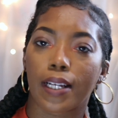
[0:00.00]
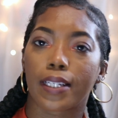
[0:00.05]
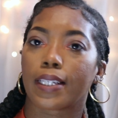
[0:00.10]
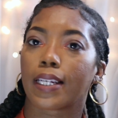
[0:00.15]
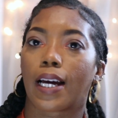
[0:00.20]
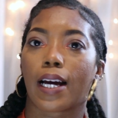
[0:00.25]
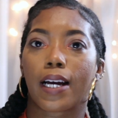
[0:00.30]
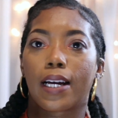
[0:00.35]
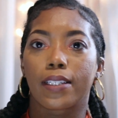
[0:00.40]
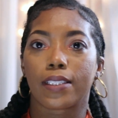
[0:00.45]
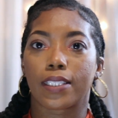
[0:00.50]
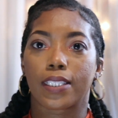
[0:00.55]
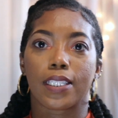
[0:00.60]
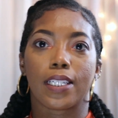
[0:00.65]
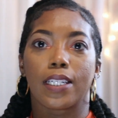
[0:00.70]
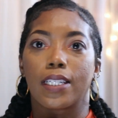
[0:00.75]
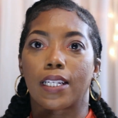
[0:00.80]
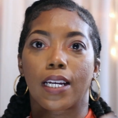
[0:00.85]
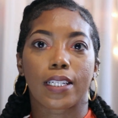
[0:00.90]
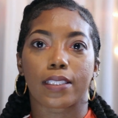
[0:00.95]
Nah,
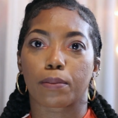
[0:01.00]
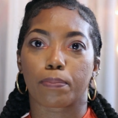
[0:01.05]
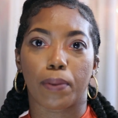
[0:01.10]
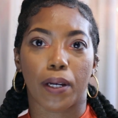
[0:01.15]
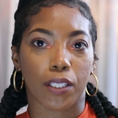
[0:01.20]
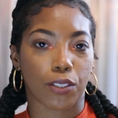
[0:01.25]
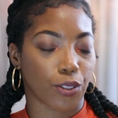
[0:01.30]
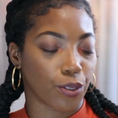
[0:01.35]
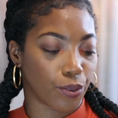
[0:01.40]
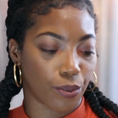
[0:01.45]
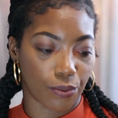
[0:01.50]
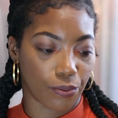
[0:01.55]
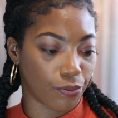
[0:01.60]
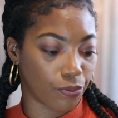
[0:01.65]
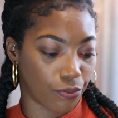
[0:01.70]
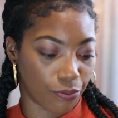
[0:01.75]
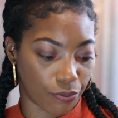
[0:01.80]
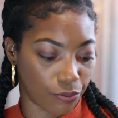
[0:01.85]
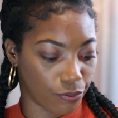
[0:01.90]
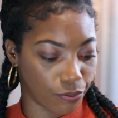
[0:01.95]
she ain't that special.
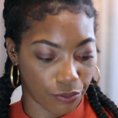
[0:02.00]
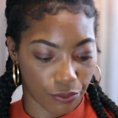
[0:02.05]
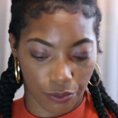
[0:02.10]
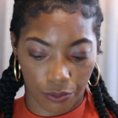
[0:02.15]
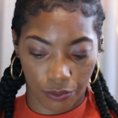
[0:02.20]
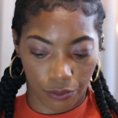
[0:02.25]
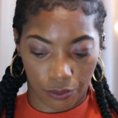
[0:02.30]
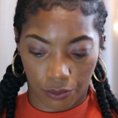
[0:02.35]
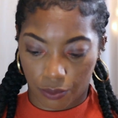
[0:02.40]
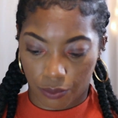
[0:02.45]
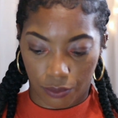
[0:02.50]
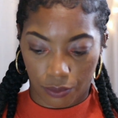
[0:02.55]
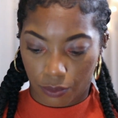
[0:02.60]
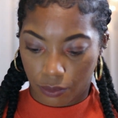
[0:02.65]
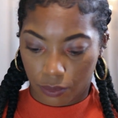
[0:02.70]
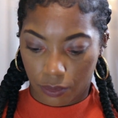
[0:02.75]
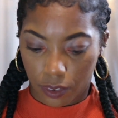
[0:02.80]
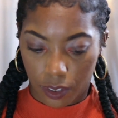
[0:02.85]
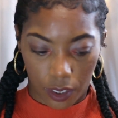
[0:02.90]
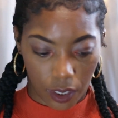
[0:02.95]

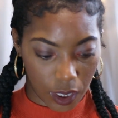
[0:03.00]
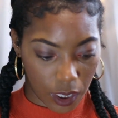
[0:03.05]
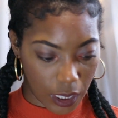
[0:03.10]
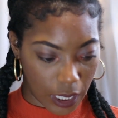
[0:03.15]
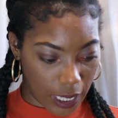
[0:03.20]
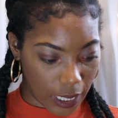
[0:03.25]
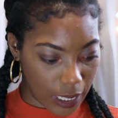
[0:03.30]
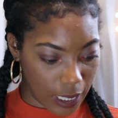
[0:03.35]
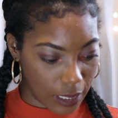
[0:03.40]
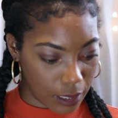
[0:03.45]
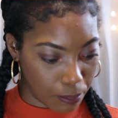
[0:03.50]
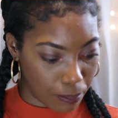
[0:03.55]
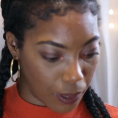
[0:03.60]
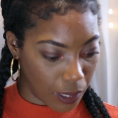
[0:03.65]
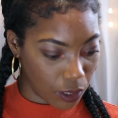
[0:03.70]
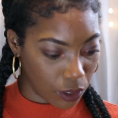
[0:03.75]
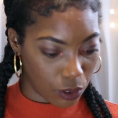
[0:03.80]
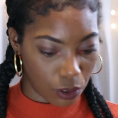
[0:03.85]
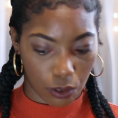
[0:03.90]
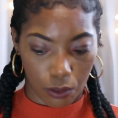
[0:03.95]
She not that
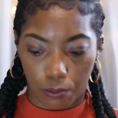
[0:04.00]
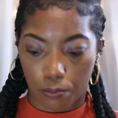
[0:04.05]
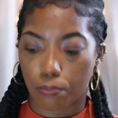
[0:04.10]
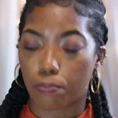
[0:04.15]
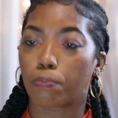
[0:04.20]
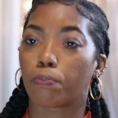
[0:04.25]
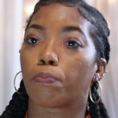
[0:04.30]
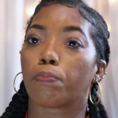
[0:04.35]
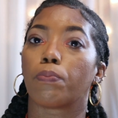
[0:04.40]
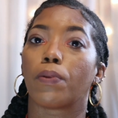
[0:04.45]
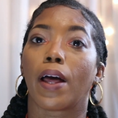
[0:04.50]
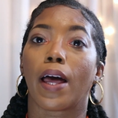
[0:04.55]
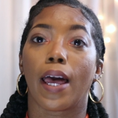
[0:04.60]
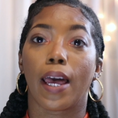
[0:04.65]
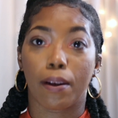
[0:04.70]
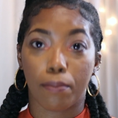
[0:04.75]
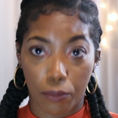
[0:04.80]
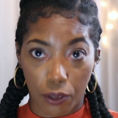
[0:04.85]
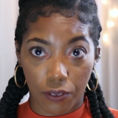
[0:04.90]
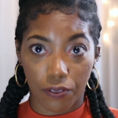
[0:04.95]
special.
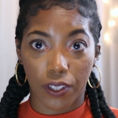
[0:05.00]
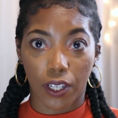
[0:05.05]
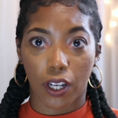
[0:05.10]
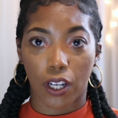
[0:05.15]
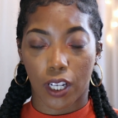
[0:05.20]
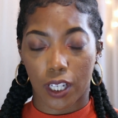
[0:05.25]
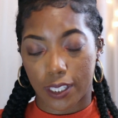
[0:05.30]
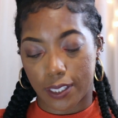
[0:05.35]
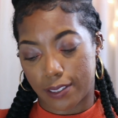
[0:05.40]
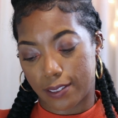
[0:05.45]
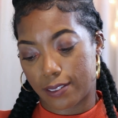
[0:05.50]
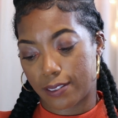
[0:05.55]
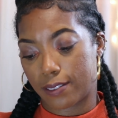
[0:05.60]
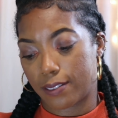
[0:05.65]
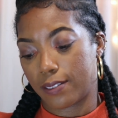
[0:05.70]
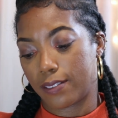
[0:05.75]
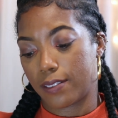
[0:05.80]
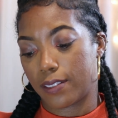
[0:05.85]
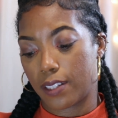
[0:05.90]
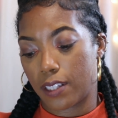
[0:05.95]
And moving on.
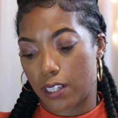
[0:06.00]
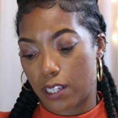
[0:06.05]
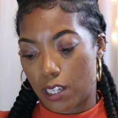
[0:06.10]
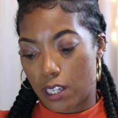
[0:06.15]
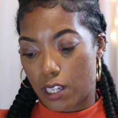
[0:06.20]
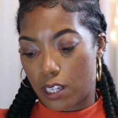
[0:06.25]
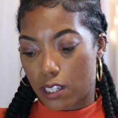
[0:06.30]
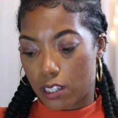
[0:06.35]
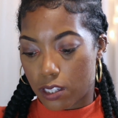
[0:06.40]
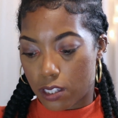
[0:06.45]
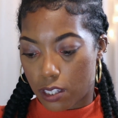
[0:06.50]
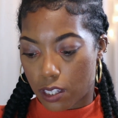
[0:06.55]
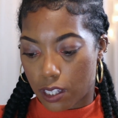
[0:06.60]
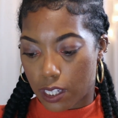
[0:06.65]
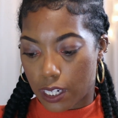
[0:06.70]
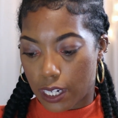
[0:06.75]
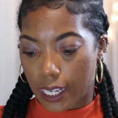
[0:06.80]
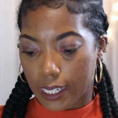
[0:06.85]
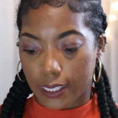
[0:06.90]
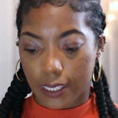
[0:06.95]
So
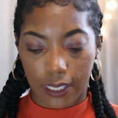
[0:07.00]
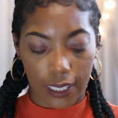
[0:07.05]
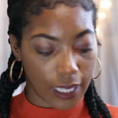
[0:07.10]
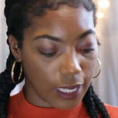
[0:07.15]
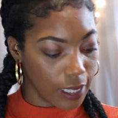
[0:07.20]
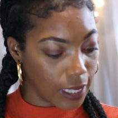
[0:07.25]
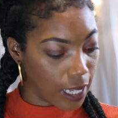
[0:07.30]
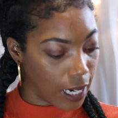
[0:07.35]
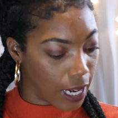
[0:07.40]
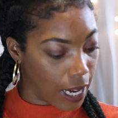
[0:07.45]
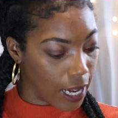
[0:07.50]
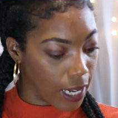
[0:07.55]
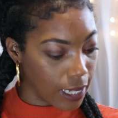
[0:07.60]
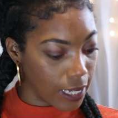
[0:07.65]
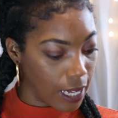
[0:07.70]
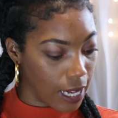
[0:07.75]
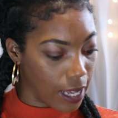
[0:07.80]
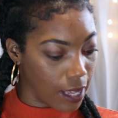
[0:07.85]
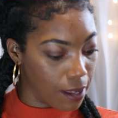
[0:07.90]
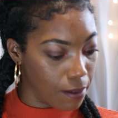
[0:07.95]
the next thing that I
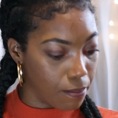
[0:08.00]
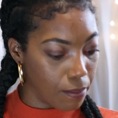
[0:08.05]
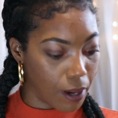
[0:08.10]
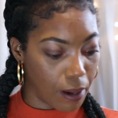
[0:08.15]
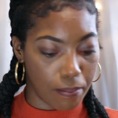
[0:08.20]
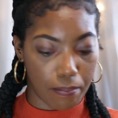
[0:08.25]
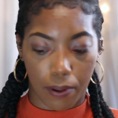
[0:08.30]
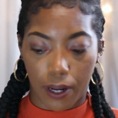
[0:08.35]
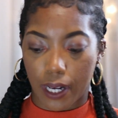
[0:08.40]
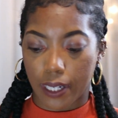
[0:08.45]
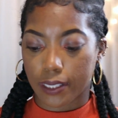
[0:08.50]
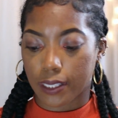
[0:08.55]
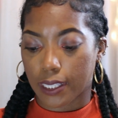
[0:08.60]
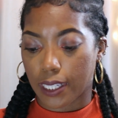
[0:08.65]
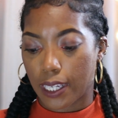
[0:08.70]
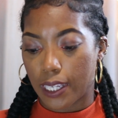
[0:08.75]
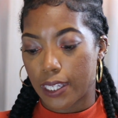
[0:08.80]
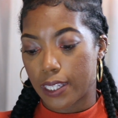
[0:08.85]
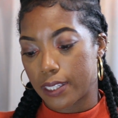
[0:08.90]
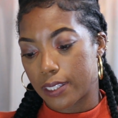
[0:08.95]
got in my box
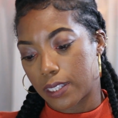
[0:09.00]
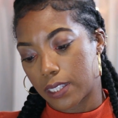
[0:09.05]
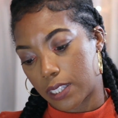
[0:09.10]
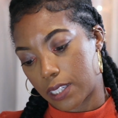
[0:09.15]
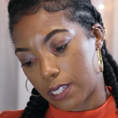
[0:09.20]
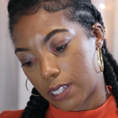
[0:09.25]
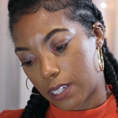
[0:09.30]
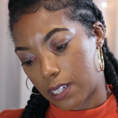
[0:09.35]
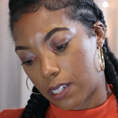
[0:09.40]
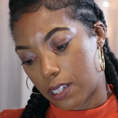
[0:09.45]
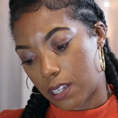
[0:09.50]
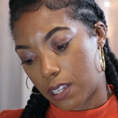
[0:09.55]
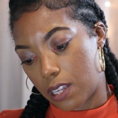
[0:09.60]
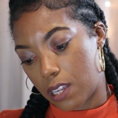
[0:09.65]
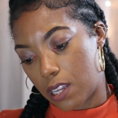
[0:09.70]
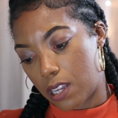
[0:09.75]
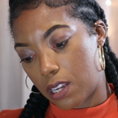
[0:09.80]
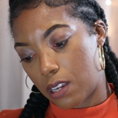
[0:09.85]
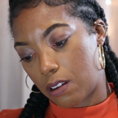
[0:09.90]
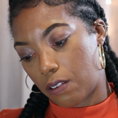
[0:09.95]
is the
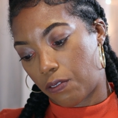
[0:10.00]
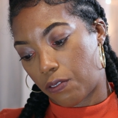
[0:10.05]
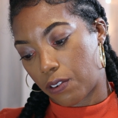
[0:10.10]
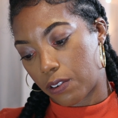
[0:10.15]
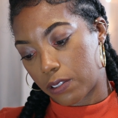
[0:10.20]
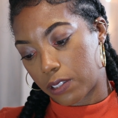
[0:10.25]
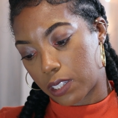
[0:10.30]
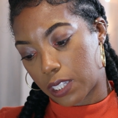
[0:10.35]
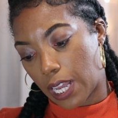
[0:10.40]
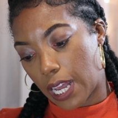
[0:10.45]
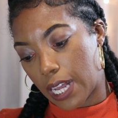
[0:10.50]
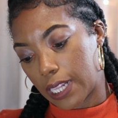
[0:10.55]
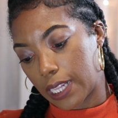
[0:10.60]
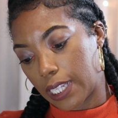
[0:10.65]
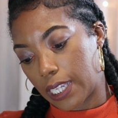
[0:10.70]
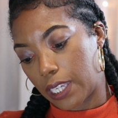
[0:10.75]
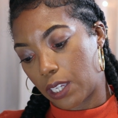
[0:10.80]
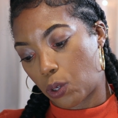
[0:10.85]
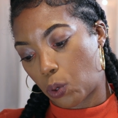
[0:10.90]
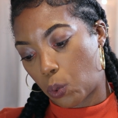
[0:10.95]

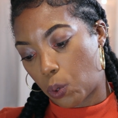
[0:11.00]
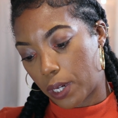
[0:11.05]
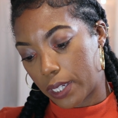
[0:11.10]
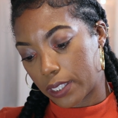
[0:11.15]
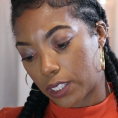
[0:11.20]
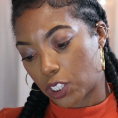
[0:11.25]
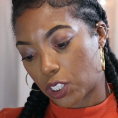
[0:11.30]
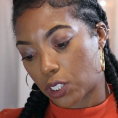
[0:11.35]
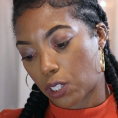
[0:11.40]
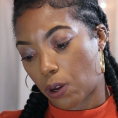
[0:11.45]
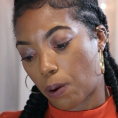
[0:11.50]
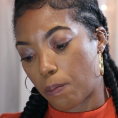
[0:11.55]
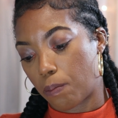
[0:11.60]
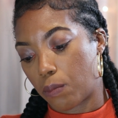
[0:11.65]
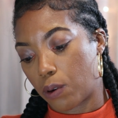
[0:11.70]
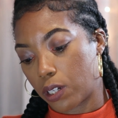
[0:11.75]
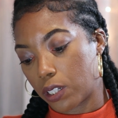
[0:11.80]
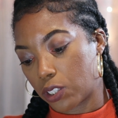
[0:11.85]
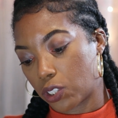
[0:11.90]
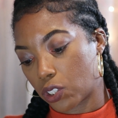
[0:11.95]
Farsali Quench
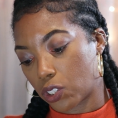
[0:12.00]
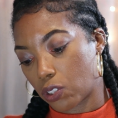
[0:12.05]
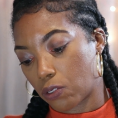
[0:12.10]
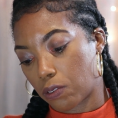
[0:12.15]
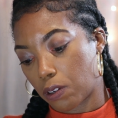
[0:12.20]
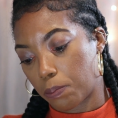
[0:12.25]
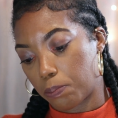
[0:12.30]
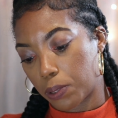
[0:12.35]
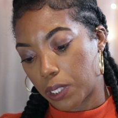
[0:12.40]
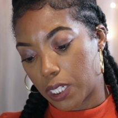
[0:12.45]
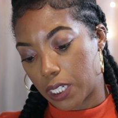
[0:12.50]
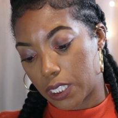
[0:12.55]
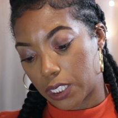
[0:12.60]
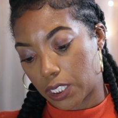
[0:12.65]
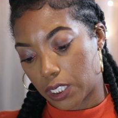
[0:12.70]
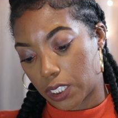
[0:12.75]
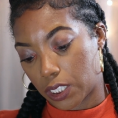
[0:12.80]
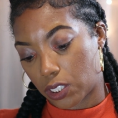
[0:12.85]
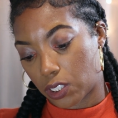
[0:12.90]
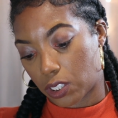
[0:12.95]
Moisture
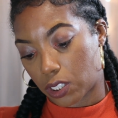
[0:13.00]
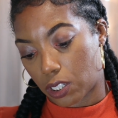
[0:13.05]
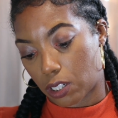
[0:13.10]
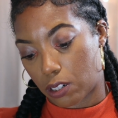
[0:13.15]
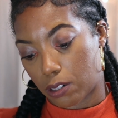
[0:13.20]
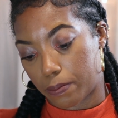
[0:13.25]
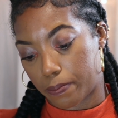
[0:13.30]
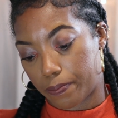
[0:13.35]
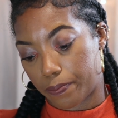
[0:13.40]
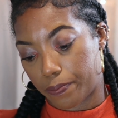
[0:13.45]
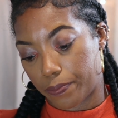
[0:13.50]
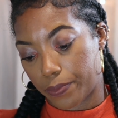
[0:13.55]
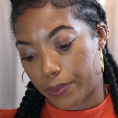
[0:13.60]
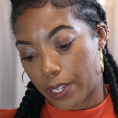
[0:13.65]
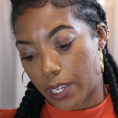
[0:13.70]
Replenishing Serum.